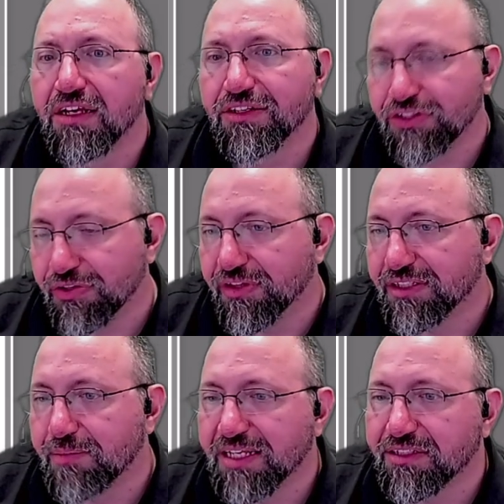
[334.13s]
to this
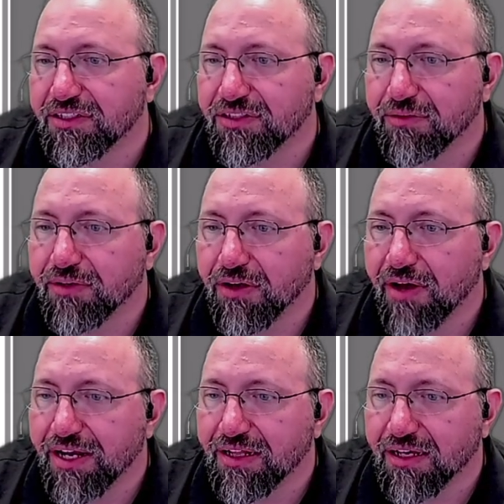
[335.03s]
message. So we'll go ahead
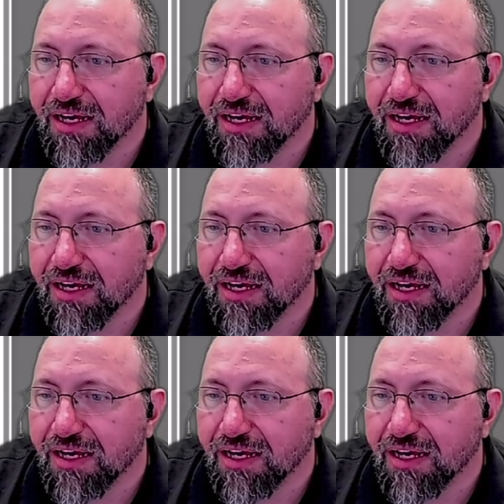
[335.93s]
and click on